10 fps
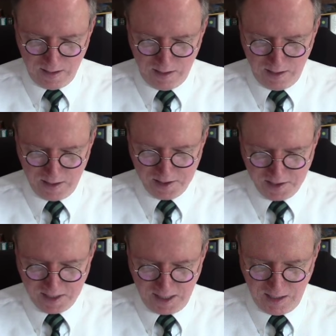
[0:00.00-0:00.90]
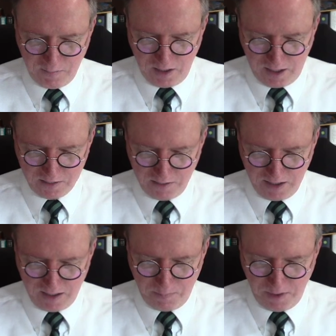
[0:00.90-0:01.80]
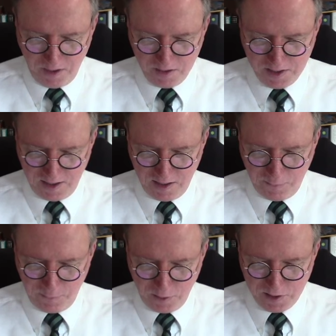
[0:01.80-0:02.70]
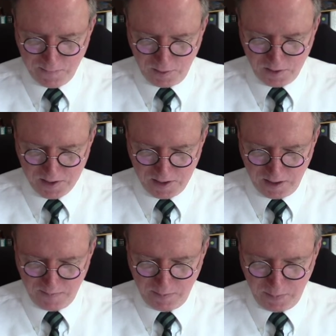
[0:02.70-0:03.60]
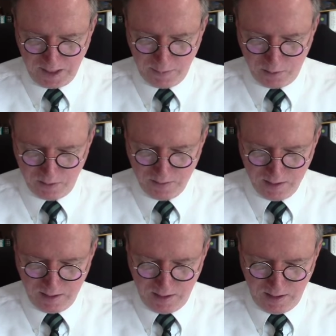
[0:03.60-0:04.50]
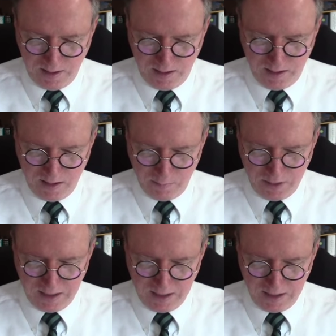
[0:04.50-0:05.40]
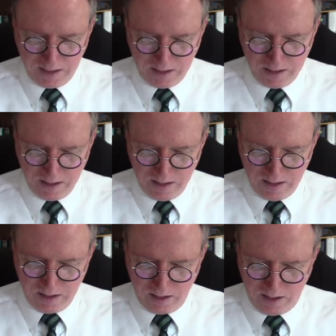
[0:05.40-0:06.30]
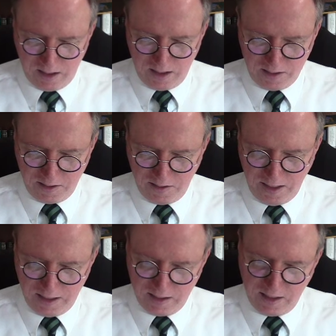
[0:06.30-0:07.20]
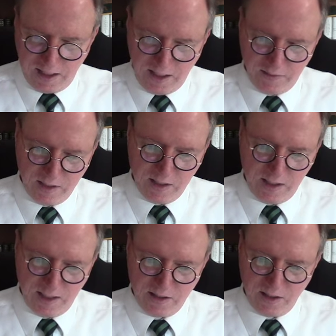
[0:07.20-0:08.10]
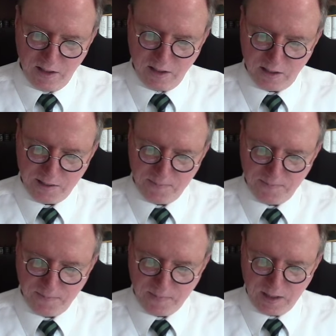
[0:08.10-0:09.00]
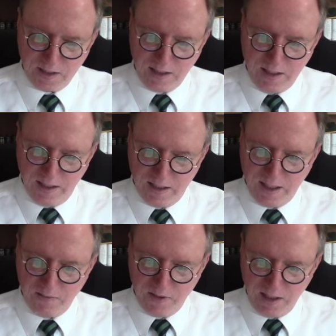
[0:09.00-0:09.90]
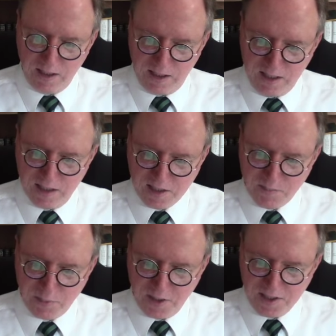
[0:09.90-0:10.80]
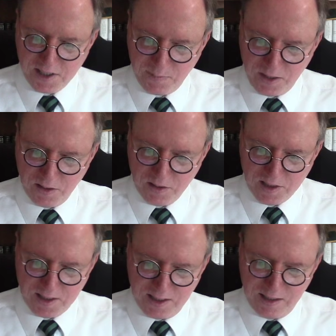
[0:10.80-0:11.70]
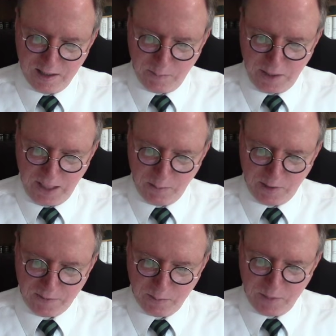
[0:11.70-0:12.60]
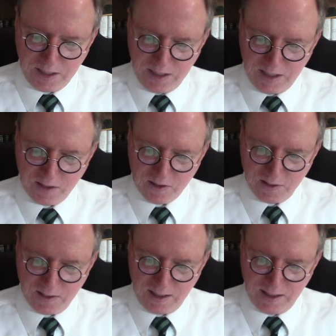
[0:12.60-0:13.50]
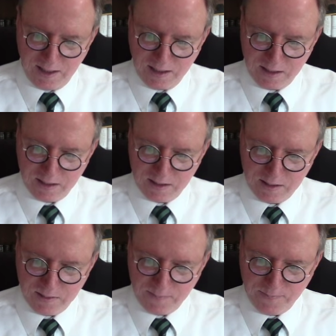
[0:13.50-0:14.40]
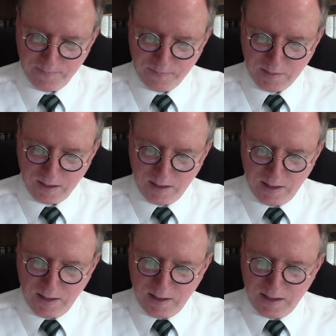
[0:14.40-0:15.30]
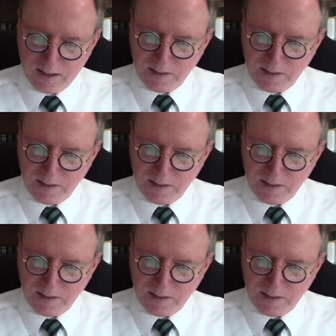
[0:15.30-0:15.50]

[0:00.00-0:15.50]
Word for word: It is the same doctrine that appears in the first verse of the Bible. In the beginning, God created the heaven and the earth. And that really is presupposed in the Bible from beginning to the end. Yet the